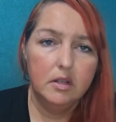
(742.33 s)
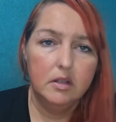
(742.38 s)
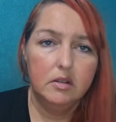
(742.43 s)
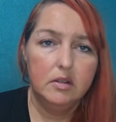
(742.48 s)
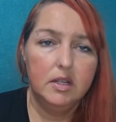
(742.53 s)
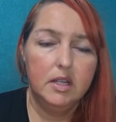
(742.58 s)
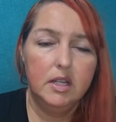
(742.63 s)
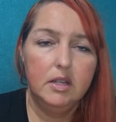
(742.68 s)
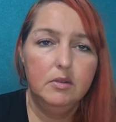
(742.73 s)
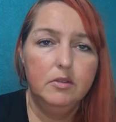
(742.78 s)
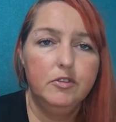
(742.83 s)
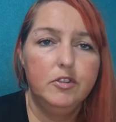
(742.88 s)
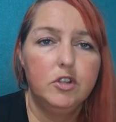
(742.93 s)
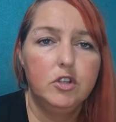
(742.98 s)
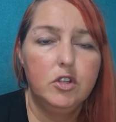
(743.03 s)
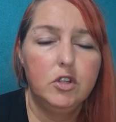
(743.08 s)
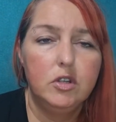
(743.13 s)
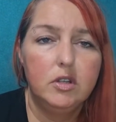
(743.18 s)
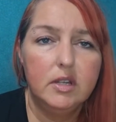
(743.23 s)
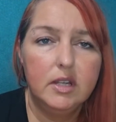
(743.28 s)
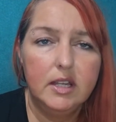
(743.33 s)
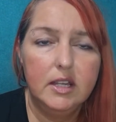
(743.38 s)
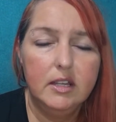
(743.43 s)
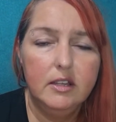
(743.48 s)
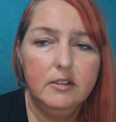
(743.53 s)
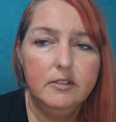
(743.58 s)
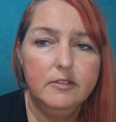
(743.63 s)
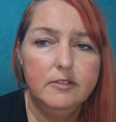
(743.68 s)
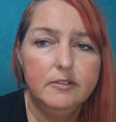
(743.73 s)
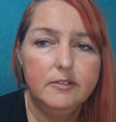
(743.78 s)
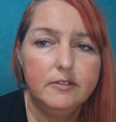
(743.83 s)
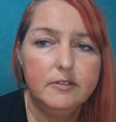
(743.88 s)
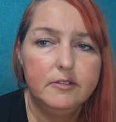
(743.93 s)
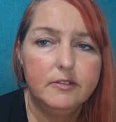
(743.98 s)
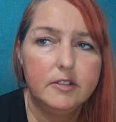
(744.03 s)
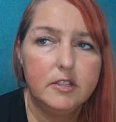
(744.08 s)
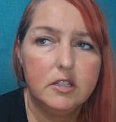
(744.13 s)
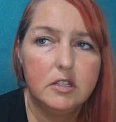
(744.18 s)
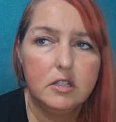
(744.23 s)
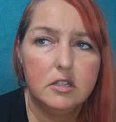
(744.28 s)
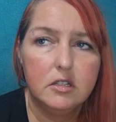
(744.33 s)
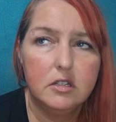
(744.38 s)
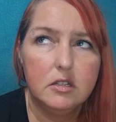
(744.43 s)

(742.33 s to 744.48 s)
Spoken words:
Okay, we've got two left.